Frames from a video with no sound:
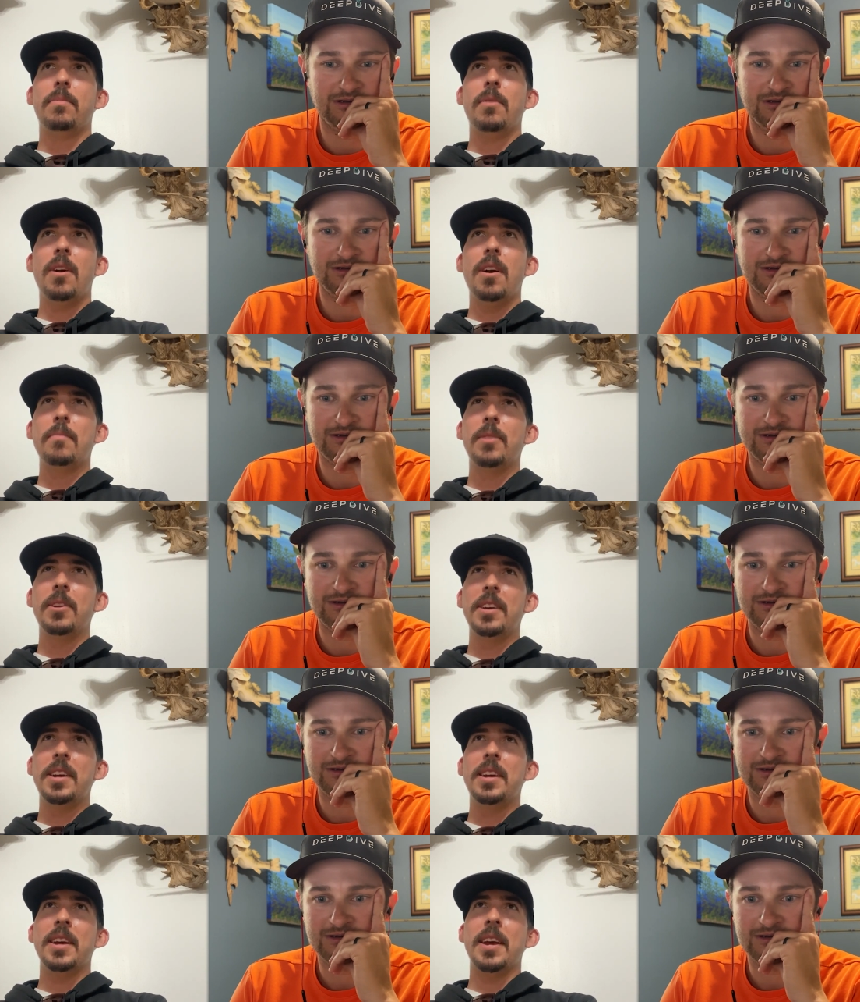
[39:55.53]

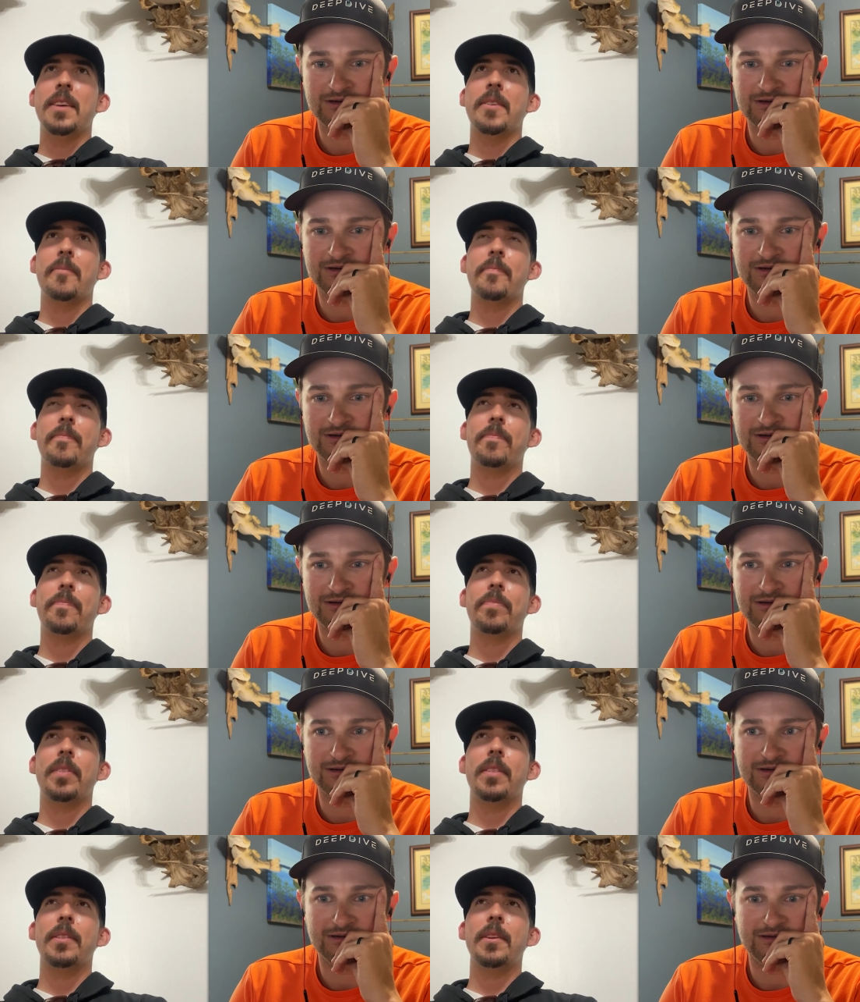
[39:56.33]
Speaker 1: Probably
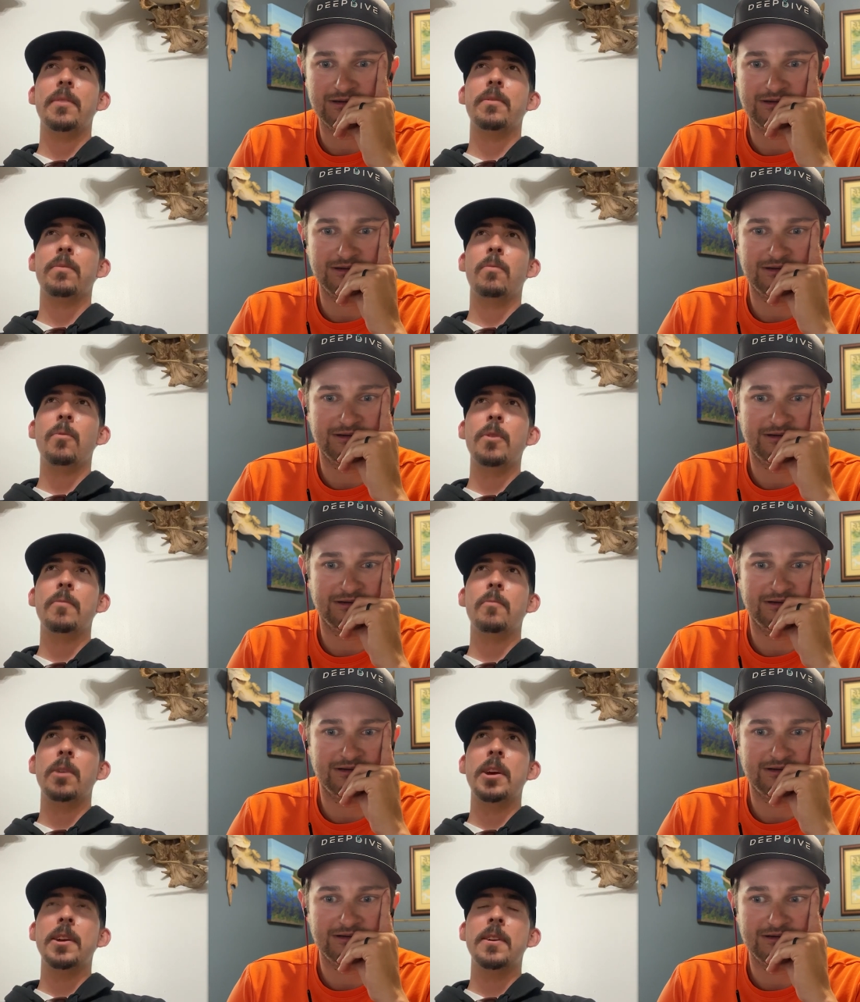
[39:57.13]
there was
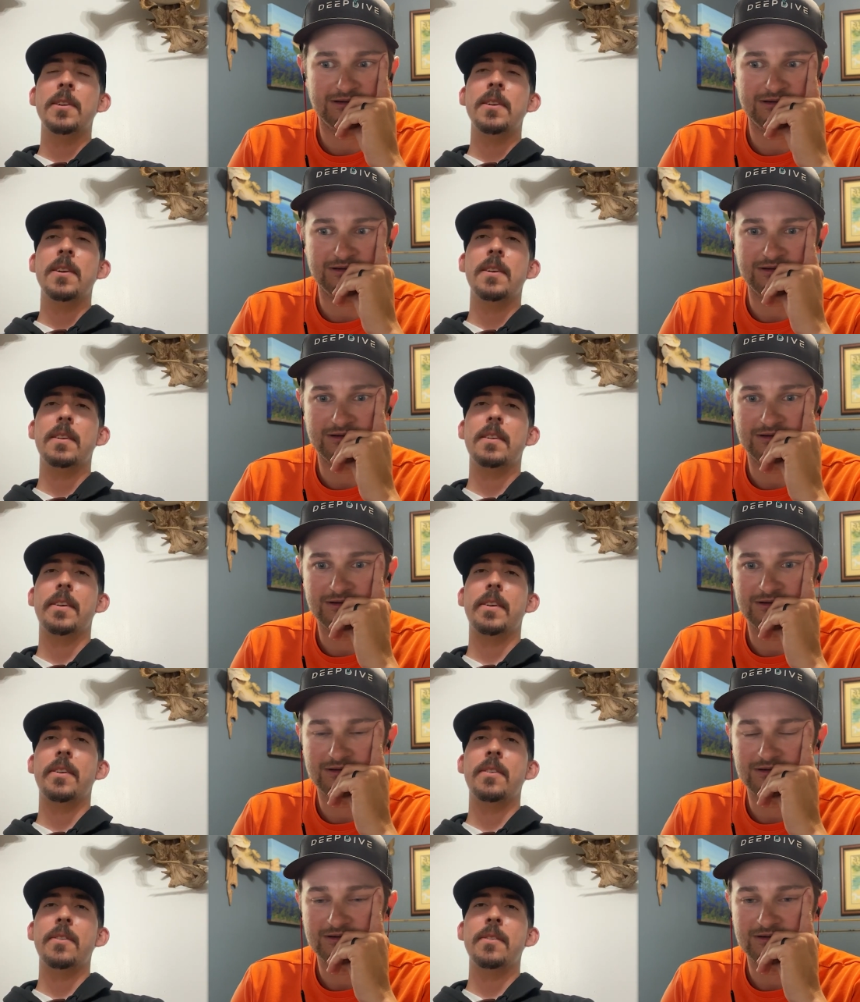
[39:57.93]
one winter
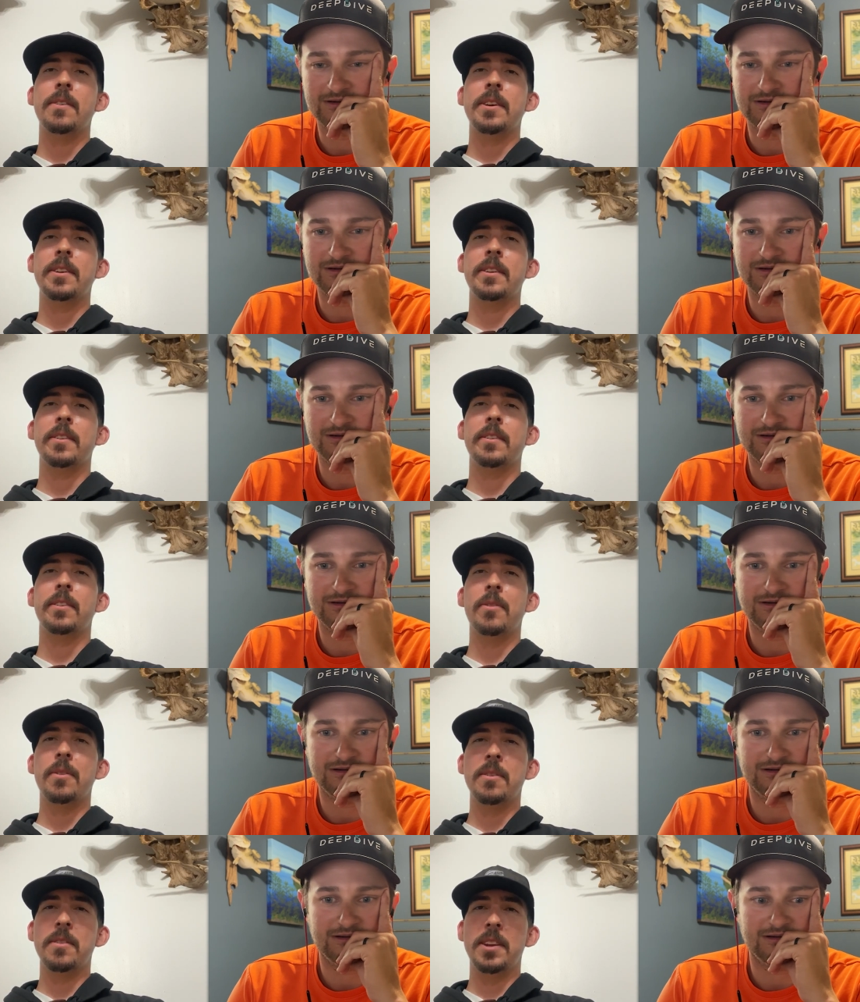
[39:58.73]
on
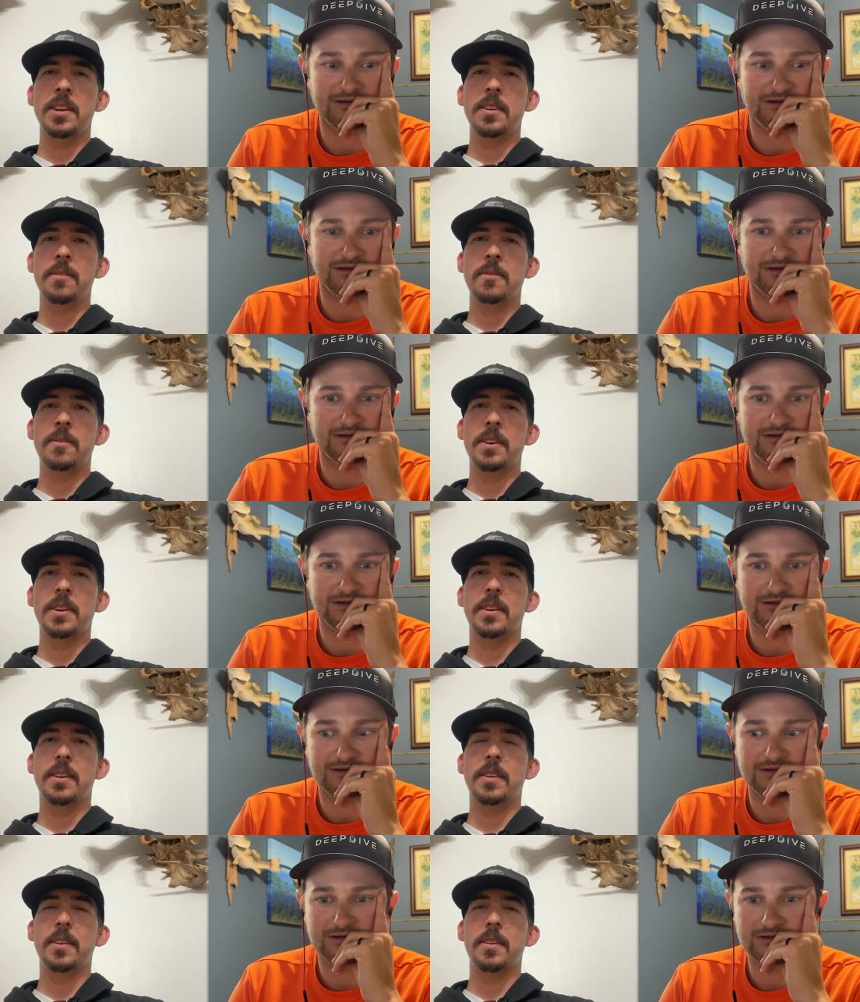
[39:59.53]
Dardanelle
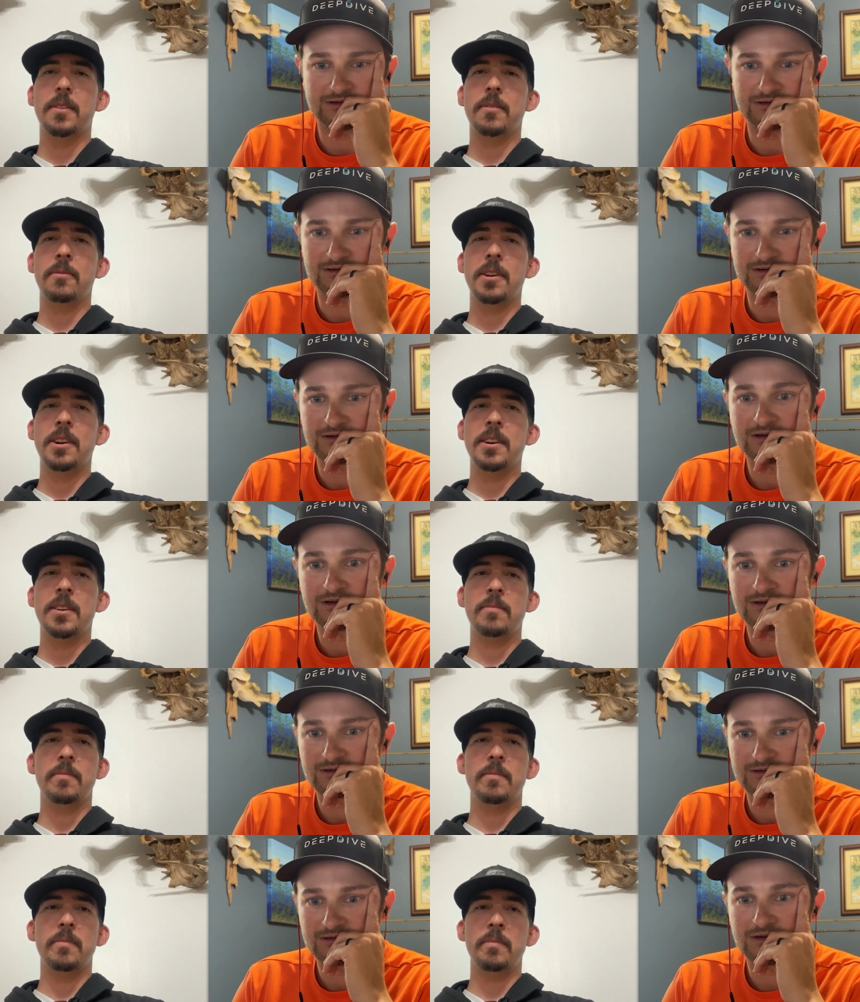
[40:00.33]

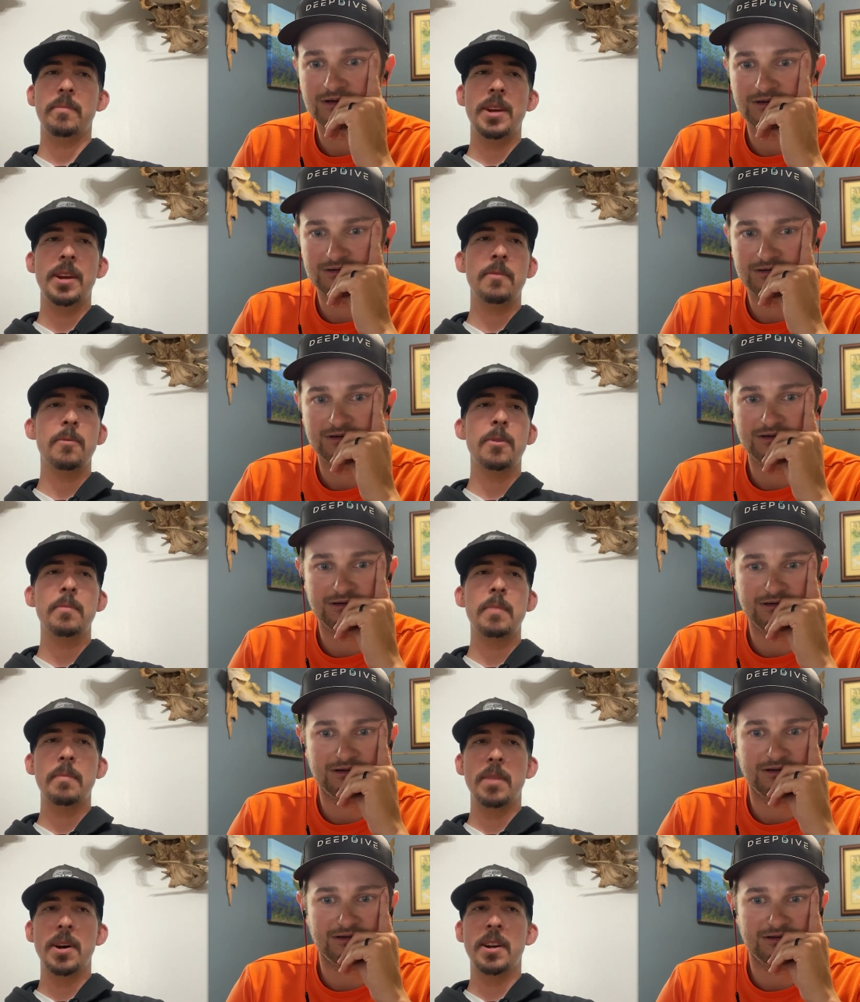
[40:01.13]
where me and one
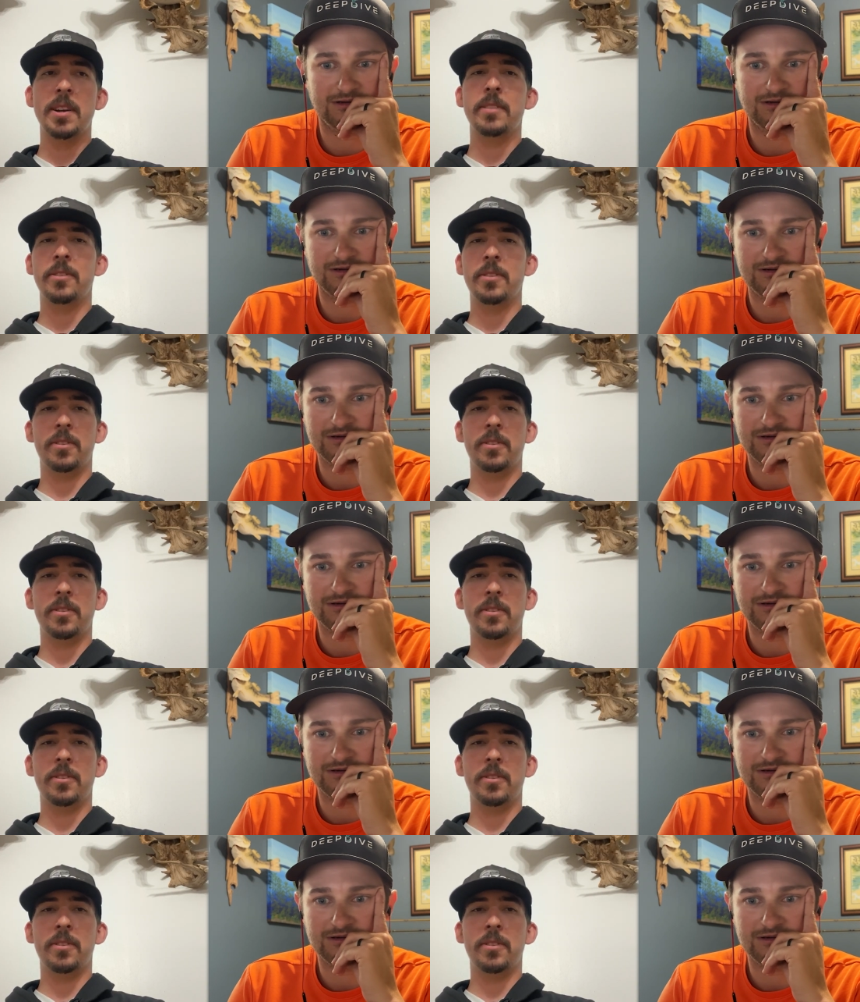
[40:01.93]
of my buddies